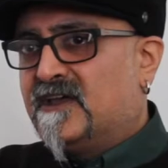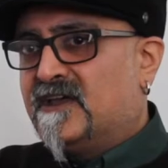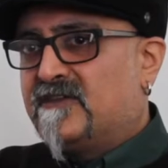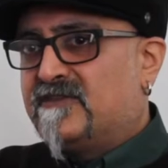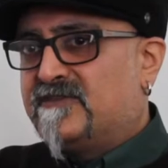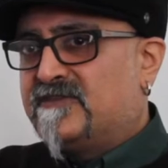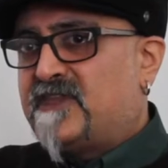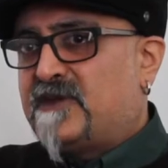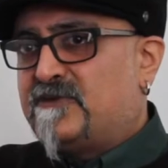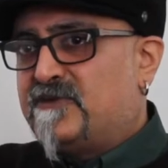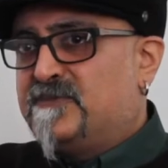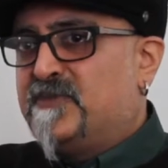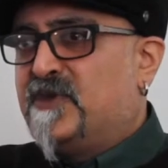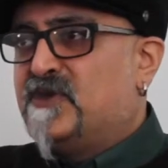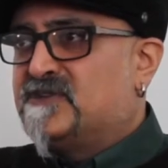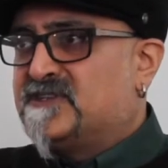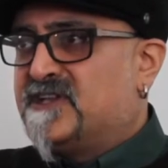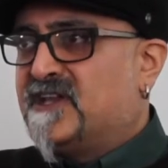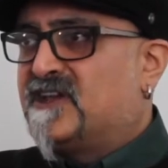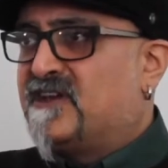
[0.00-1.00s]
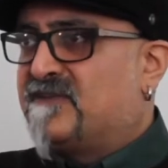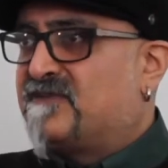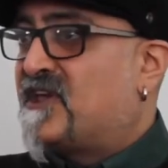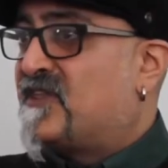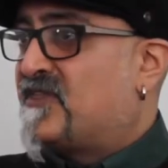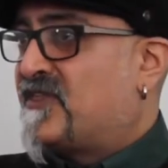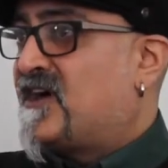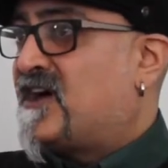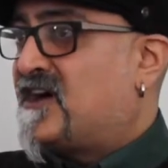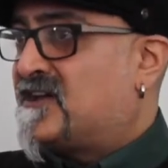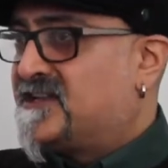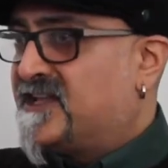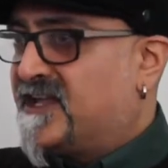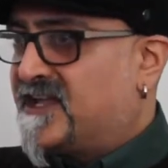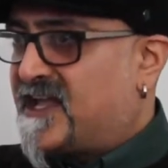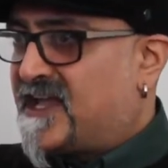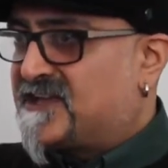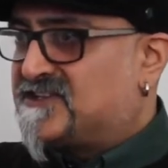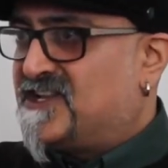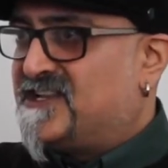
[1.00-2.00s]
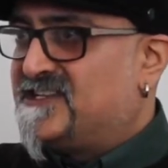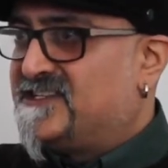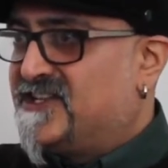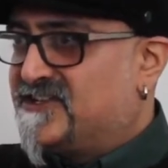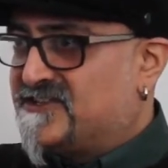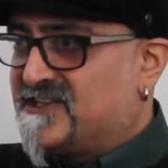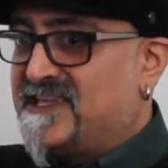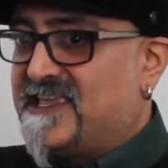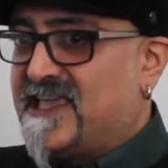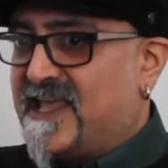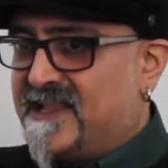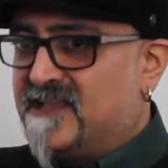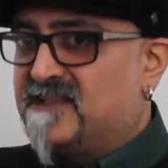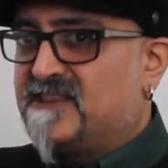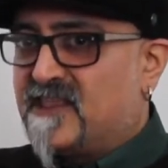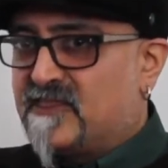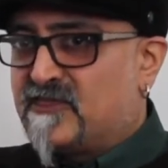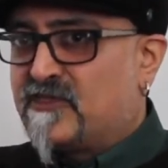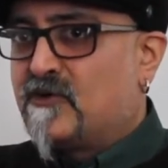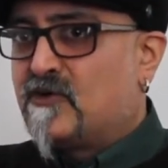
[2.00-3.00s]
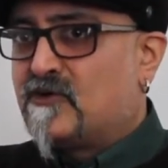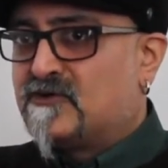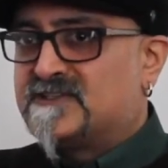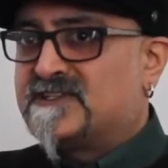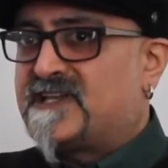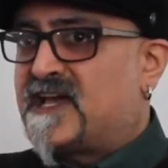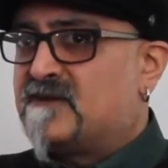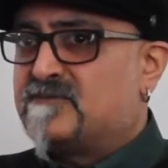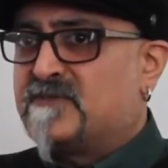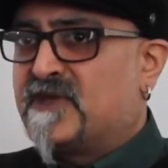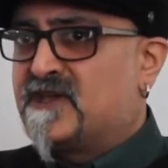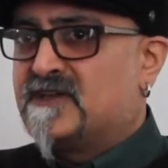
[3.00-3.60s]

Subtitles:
a therapeutic, a cathartic, actually just getting the thoughts out,